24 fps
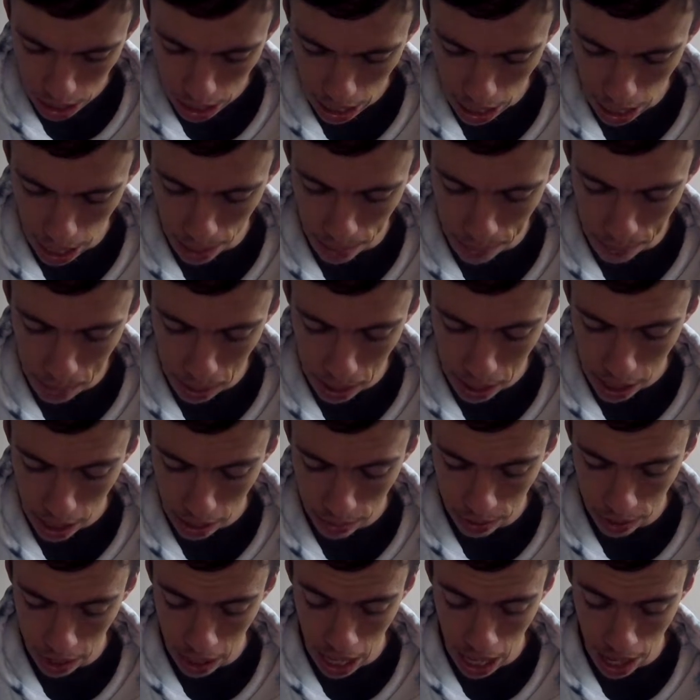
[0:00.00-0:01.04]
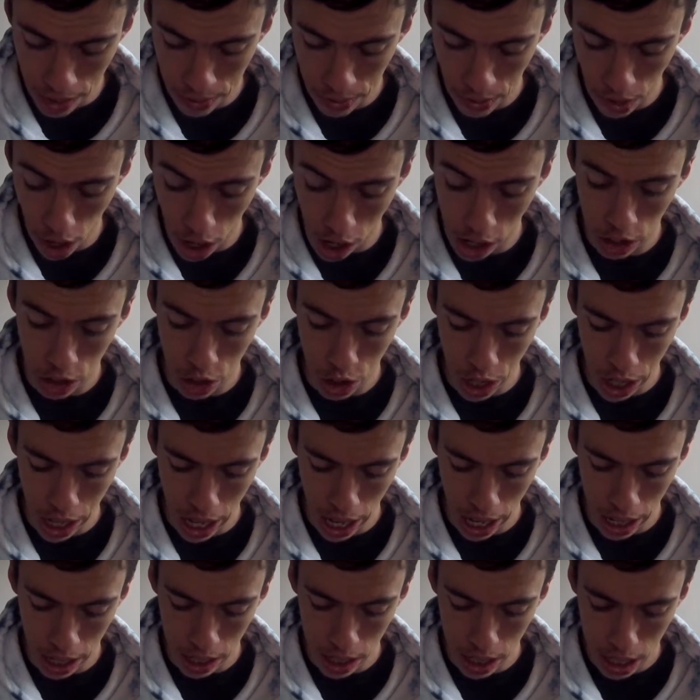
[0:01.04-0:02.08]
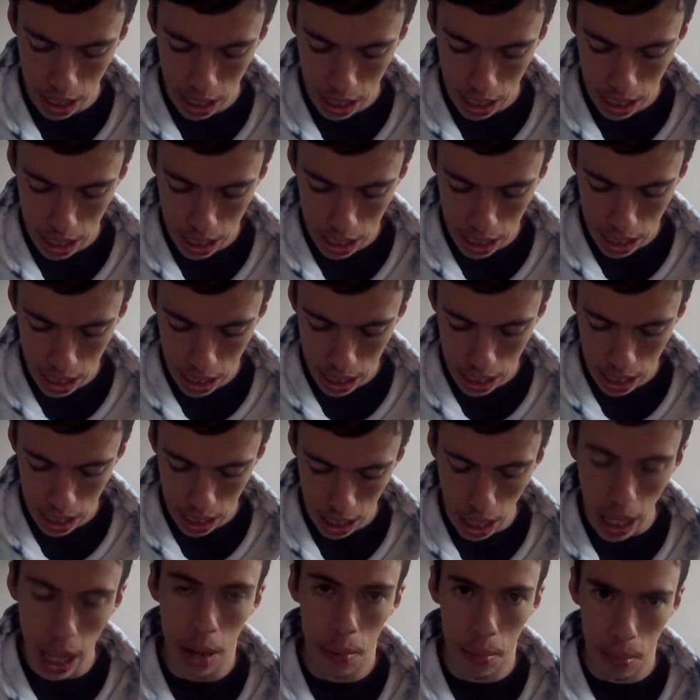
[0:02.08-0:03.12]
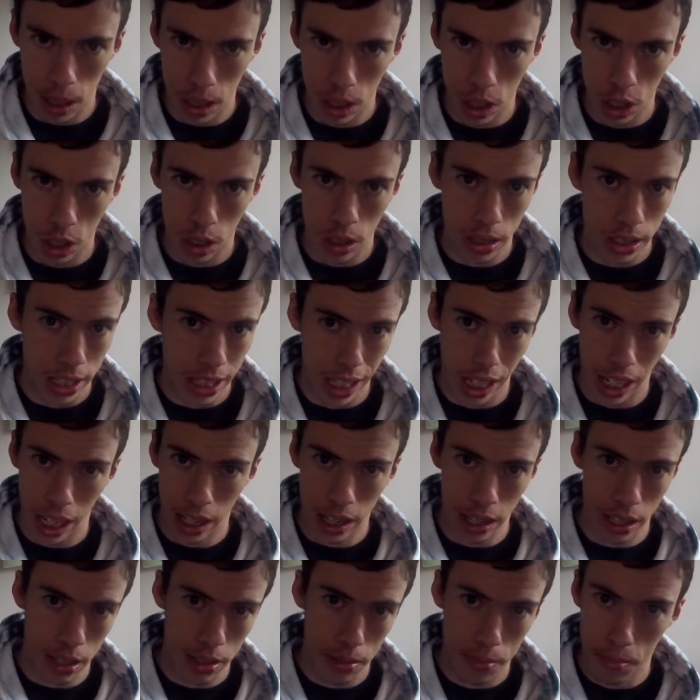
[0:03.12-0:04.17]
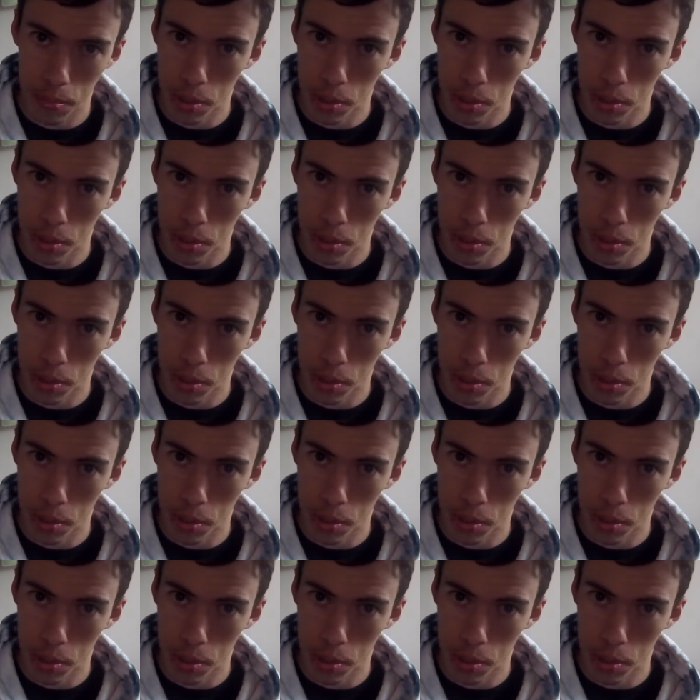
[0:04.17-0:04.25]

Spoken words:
But definitely have Hydro Cannon and Mudshot together.